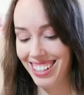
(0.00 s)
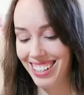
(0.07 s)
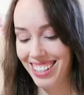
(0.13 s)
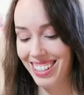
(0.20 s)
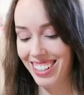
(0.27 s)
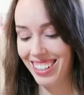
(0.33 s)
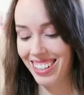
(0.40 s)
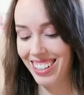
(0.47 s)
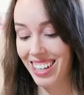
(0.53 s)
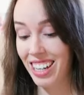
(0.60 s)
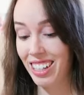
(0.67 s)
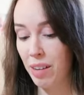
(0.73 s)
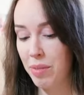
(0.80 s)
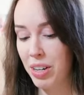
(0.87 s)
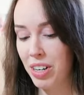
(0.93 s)
so yeah,
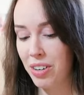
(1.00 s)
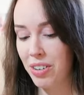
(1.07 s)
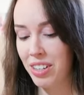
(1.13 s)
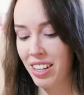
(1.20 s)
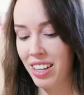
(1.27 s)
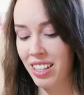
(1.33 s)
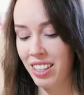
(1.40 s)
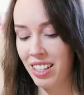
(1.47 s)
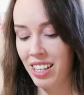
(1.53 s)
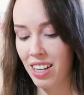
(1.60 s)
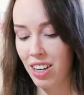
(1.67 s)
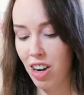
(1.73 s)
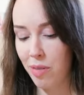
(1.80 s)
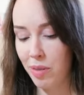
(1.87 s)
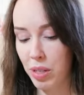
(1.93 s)
let me know in the
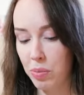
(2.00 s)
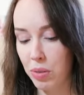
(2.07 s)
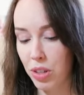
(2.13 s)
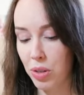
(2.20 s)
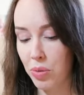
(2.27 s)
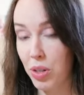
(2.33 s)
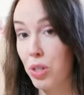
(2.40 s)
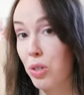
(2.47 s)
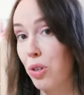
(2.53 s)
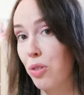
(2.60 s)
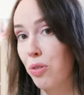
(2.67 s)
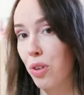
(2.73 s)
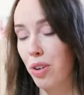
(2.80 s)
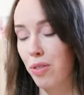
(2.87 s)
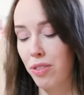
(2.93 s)
comments below what your
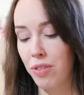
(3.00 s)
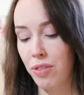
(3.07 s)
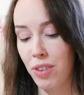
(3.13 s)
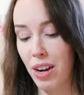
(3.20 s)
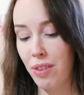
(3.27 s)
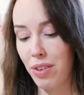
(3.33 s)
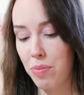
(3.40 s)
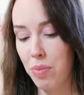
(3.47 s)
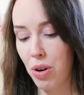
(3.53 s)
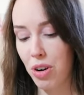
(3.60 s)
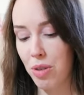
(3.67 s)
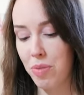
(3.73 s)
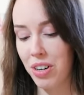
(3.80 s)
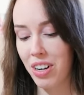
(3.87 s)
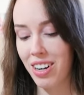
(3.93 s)
favorite
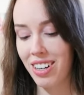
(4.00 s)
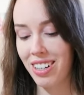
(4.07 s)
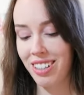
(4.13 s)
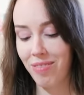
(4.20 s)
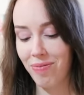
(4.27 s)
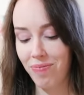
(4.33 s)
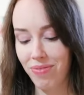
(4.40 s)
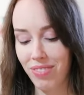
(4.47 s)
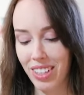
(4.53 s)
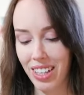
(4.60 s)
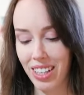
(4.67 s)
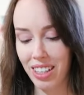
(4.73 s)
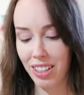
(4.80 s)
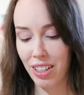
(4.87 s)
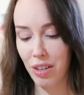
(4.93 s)
Pokemon are.
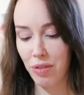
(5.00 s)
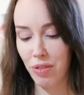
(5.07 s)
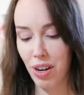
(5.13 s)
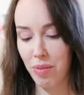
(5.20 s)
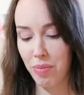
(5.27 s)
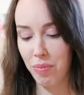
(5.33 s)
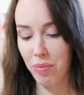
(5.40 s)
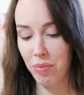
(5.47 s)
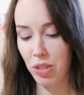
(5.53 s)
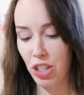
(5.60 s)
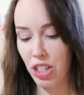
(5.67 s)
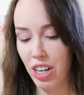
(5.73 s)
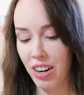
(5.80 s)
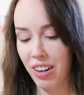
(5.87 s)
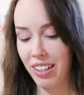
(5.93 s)
I love um,
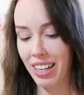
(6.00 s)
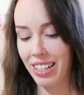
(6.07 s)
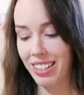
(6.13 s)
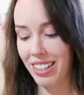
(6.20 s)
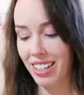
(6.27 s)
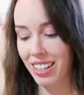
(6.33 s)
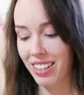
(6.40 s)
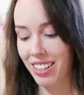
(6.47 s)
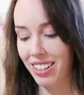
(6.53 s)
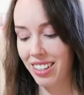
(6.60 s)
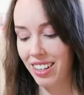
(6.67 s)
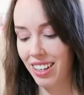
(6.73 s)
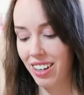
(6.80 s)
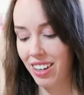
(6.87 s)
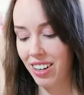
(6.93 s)
sharing that together.
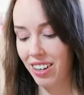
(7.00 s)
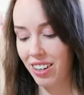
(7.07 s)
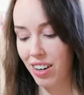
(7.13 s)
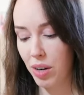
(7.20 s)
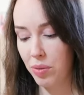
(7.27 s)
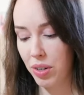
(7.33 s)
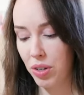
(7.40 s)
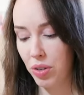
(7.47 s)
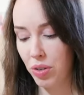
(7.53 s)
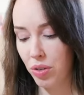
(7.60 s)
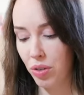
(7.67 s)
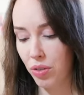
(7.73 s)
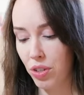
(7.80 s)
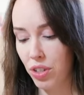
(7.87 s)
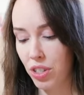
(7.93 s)
All right, we've got a
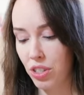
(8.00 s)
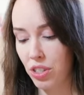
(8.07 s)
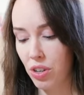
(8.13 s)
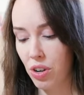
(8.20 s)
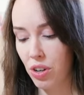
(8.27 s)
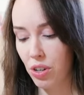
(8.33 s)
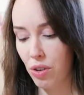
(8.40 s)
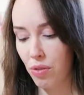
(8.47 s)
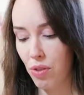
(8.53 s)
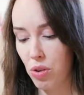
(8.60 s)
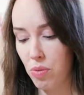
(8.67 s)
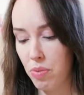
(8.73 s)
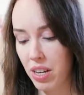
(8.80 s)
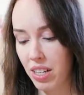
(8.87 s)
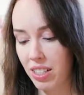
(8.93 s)
reverse hollow
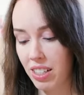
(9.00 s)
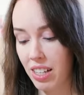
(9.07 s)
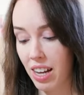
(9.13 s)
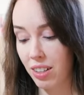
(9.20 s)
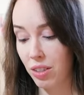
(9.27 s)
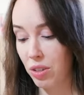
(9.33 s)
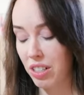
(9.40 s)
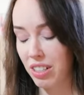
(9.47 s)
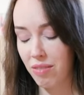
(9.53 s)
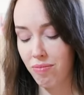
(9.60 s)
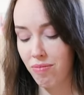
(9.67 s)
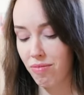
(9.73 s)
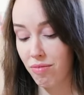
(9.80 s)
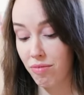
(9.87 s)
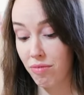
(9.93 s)
Vulpix. That looks
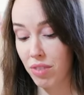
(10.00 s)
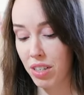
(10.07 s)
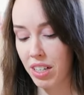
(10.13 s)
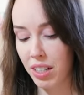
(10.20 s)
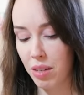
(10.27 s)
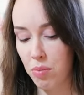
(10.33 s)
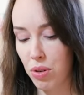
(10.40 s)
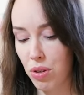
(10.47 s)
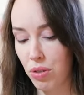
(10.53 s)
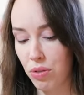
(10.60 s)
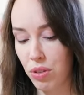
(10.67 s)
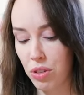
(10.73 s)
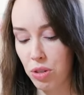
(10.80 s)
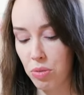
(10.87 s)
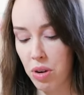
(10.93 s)
really
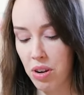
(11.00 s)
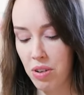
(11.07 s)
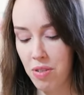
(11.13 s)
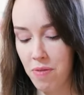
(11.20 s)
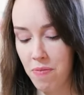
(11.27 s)
beautiful as well.